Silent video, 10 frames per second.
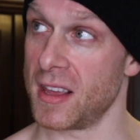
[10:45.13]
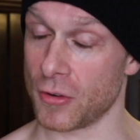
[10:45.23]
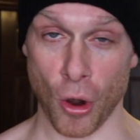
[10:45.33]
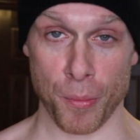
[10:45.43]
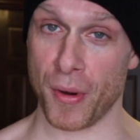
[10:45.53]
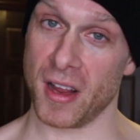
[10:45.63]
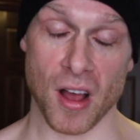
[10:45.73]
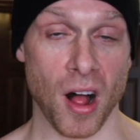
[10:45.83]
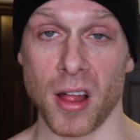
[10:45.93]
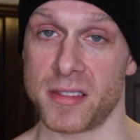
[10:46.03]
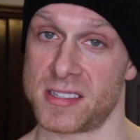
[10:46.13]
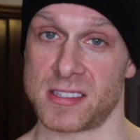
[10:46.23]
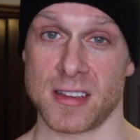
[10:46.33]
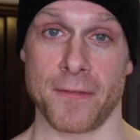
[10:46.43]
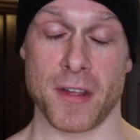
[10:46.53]
incorporating all this
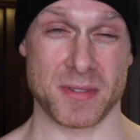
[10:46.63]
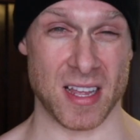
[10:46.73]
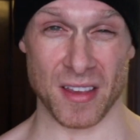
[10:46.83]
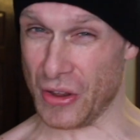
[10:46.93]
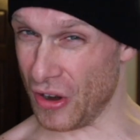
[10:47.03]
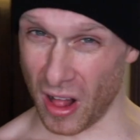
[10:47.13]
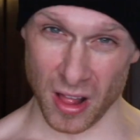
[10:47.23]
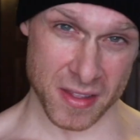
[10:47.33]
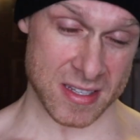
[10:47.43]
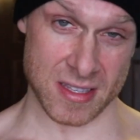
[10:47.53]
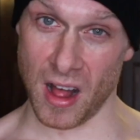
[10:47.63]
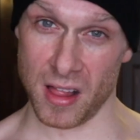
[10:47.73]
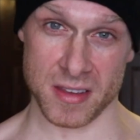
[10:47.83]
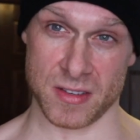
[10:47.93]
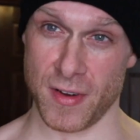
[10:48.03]
stuff that I'm telling you in all these
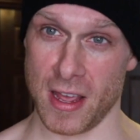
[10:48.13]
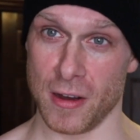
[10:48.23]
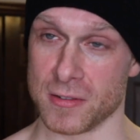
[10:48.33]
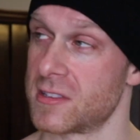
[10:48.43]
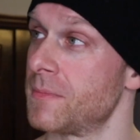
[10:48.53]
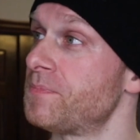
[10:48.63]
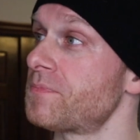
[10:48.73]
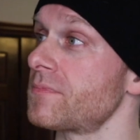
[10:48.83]
videos.